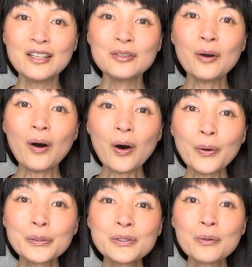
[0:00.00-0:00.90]
you'll
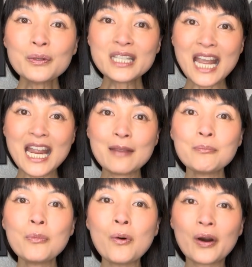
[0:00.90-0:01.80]
also
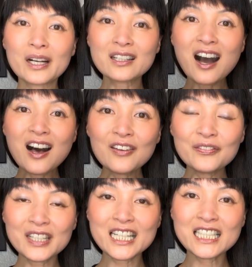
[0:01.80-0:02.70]
gain more
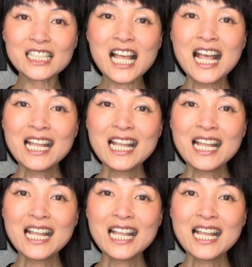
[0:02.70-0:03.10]
confidence.